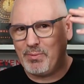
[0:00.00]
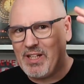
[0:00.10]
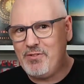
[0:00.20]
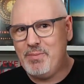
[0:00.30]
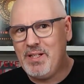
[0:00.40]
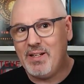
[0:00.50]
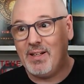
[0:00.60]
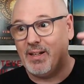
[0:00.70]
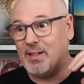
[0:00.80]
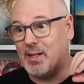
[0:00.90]
give me
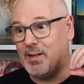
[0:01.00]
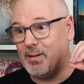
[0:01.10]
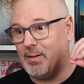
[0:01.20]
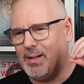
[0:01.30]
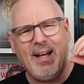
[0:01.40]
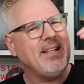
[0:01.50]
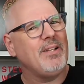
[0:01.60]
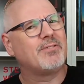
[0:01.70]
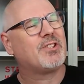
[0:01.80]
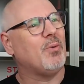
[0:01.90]
an
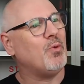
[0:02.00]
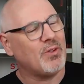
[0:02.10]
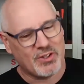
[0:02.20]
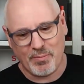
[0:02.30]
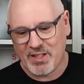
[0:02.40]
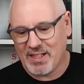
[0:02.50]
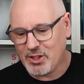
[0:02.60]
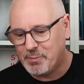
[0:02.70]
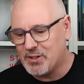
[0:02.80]
idea of something else,